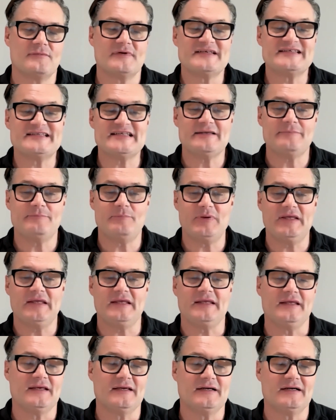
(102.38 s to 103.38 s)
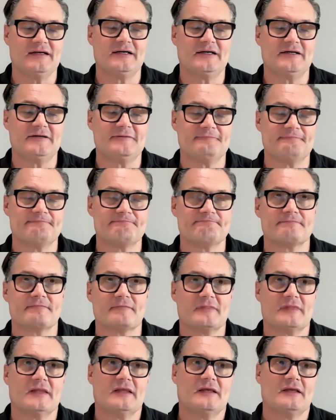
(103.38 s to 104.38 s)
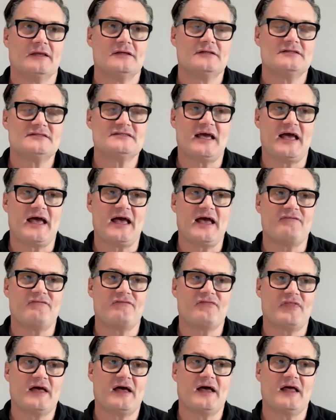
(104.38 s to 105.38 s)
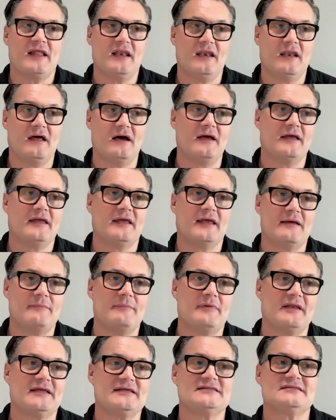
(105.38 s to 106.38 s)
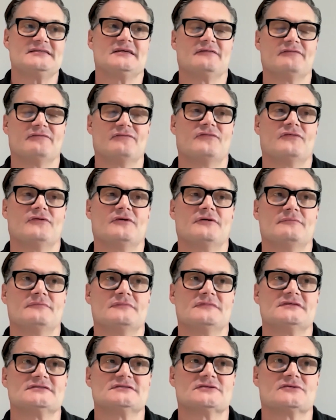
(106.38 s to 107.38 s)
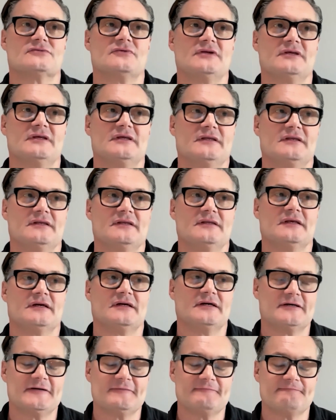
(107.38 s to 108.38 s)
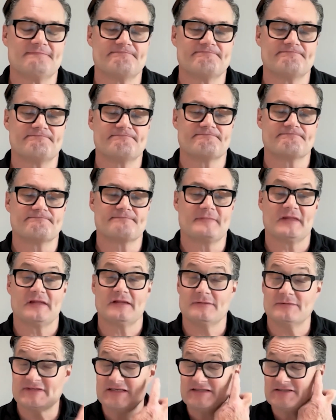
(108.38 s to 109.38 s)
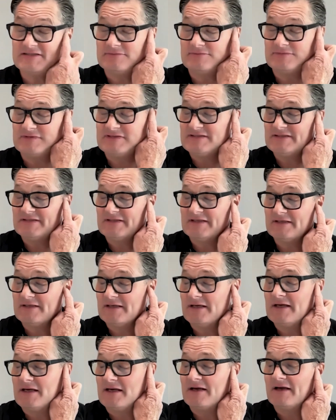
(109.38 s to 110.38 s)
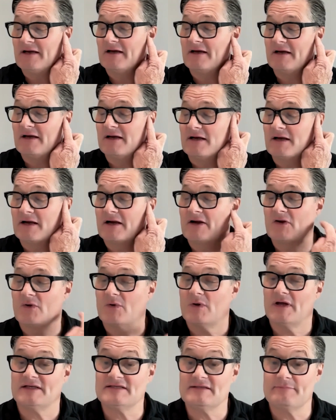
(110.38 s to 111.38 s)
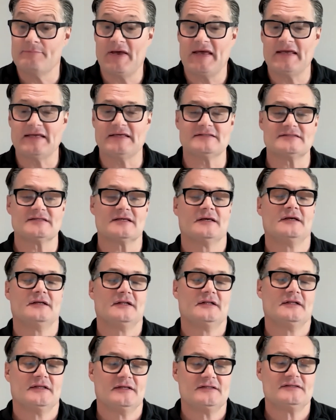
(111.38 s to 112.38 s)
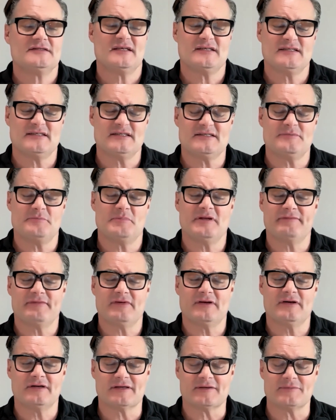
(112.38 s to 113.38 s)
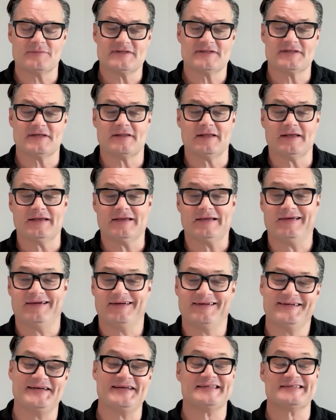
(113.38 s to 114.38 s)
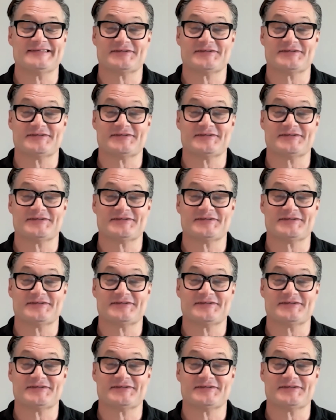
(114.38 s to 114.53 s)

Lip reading: a DP, to have that light emanating from the screen. And there was actually recently quite a debate, turned into a bit of an argument, I think, as